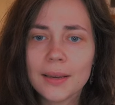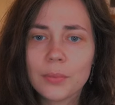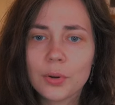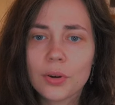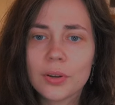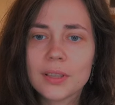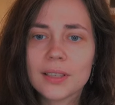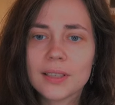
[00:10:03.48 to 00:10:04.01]

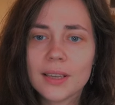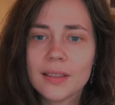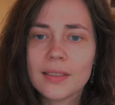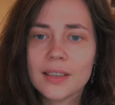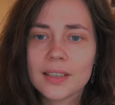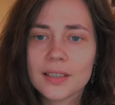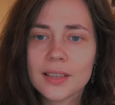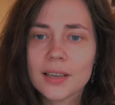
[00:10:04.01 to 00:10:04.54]
because it did
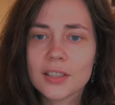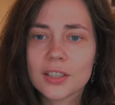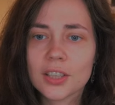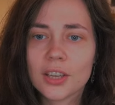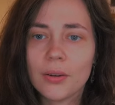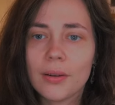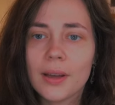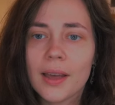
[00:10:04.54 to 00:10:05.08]
these things to
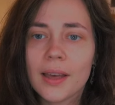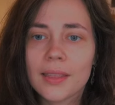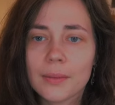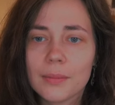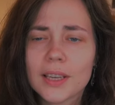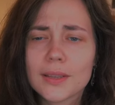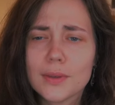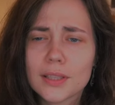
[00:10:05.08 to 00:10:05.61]
you that
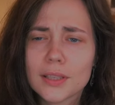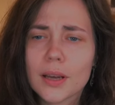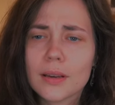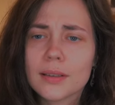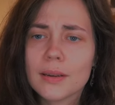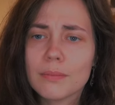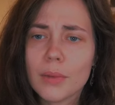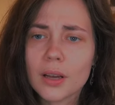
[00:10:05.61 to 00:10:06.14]
makes me
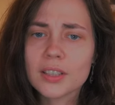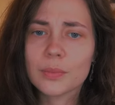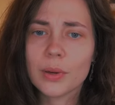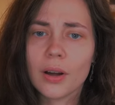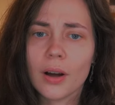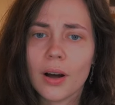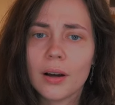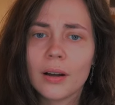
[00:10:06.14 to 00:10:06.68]
certain it must be
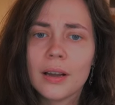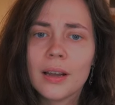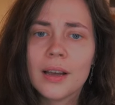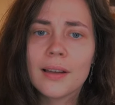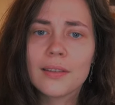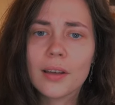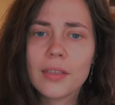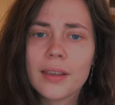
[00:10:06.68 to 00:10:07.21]
her.
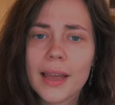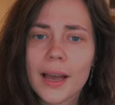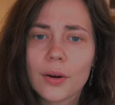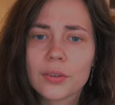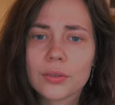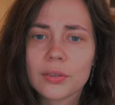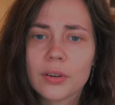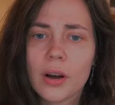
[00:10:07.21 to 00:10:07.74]
Nothing
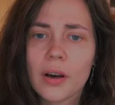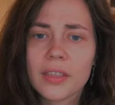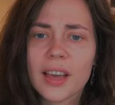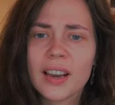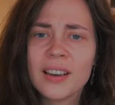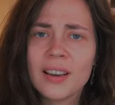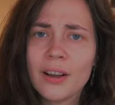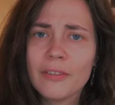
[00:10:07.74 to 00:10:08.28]
else on earth
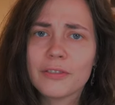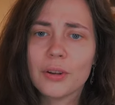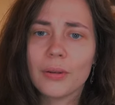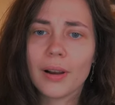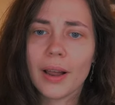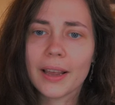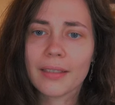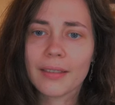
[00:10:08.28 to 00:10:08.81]
can love you
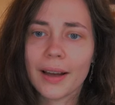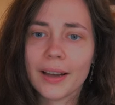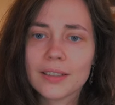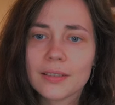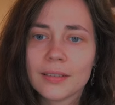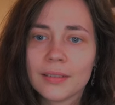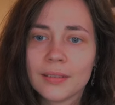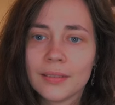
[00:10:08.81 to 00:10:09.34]
like
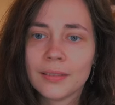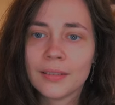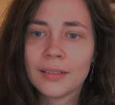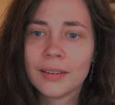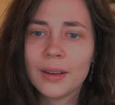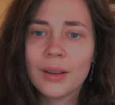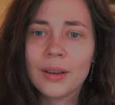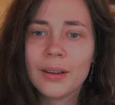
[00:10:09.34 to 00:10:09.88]
that.
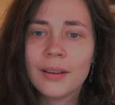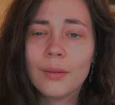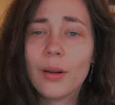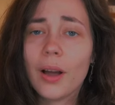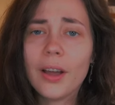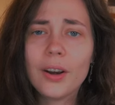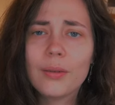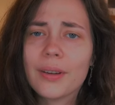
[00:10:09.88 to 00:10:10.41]

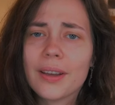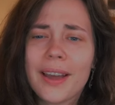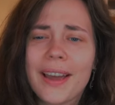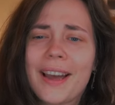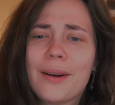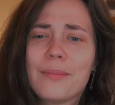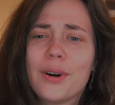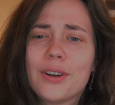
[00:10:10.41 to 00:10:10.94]
I don't care
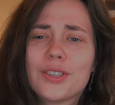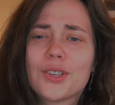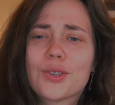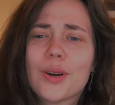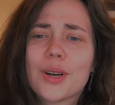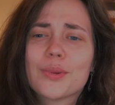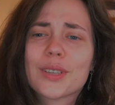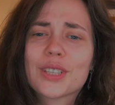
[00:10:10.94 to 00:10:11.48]
how much you
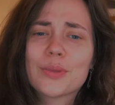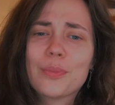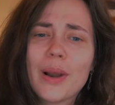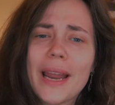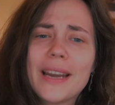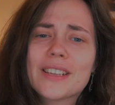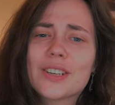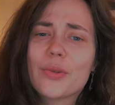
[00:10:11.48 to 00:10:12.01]
try to
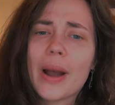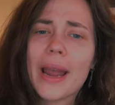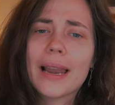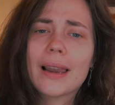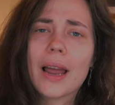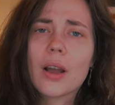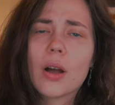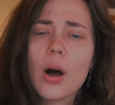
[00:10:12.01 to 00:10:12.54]
explain it away,
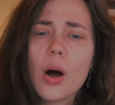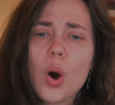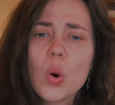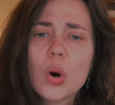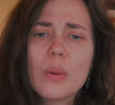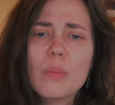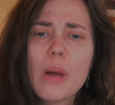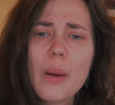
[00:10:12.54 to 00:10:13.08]
like, oh,
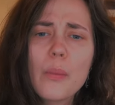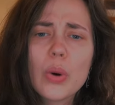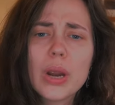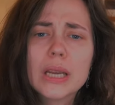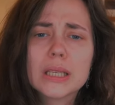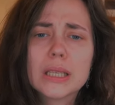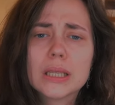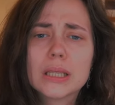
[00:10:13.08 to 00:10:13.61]
her
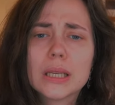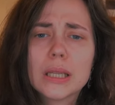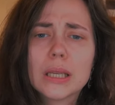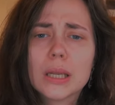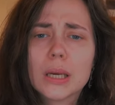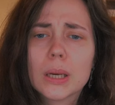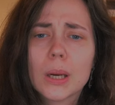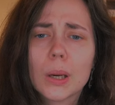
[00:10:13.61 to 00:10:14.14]
memories are still
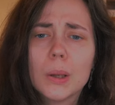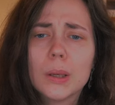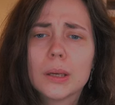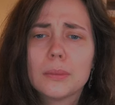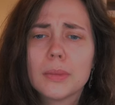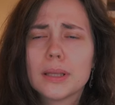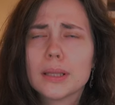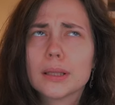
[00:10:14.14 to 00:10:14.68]
in her
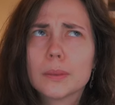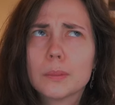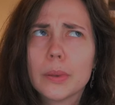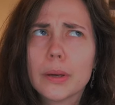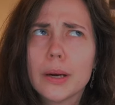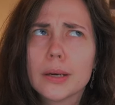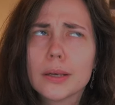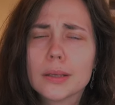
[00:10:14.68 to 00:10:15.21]
golem and the
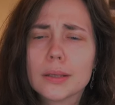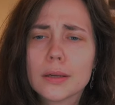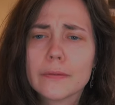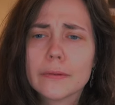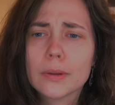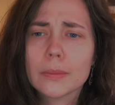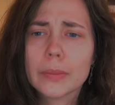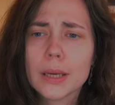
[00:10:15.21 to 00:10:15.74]
spirit isn't a
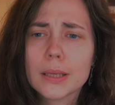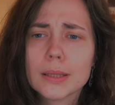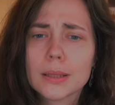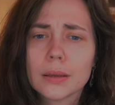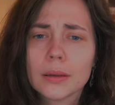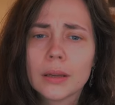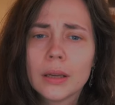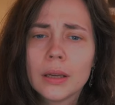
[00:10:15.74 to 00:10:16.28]
full person.